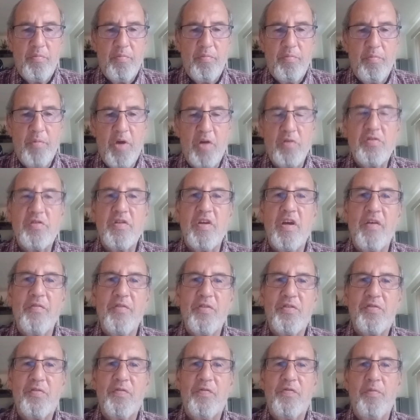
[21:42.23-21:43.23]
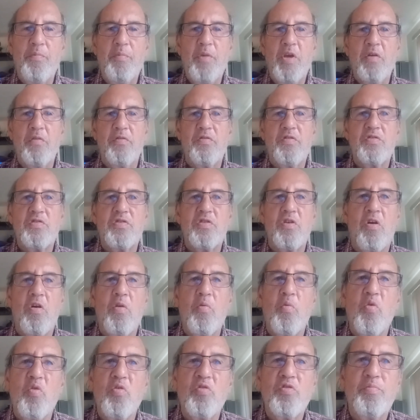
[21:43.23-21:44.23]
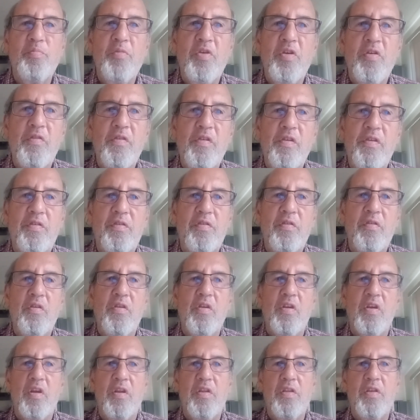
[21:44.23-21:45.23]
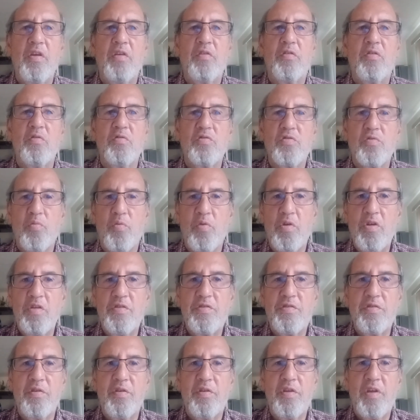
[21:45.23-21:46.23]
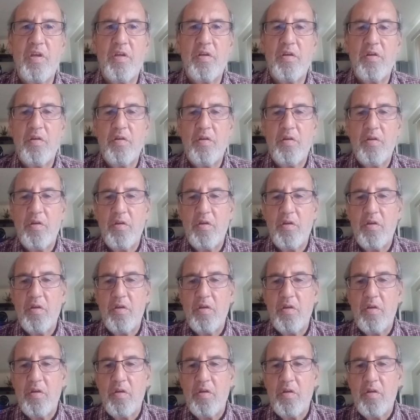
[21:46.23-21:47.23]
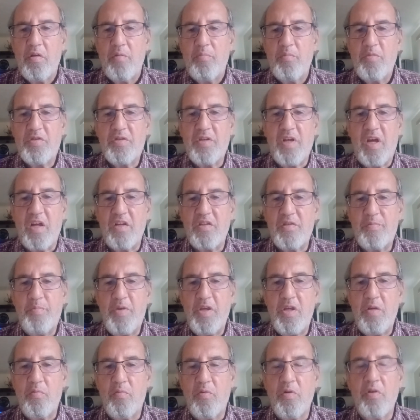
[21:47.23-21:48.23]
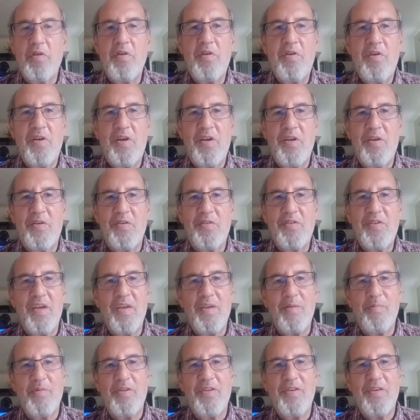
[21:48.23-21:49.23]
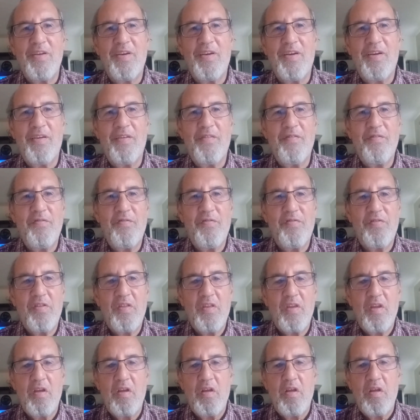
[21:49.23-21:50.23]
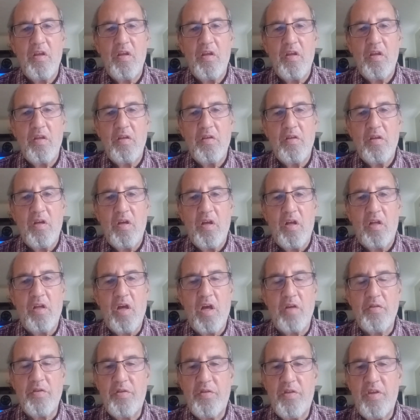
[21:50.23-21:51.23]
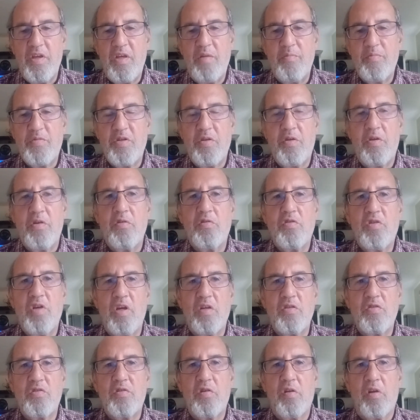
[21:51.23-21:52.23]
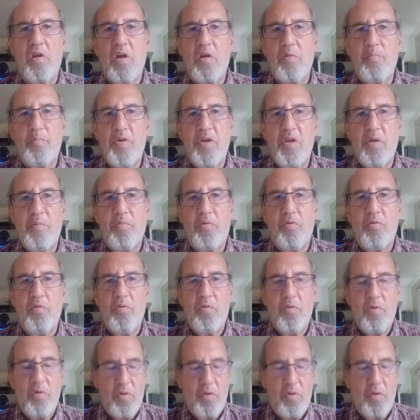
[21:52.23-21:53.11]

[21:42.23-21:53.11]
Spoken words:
most of us are familiar with the Star Wars movies. I think there's a reason that, besides being really good entertainment, a lot of the themes in there touched a lot of people.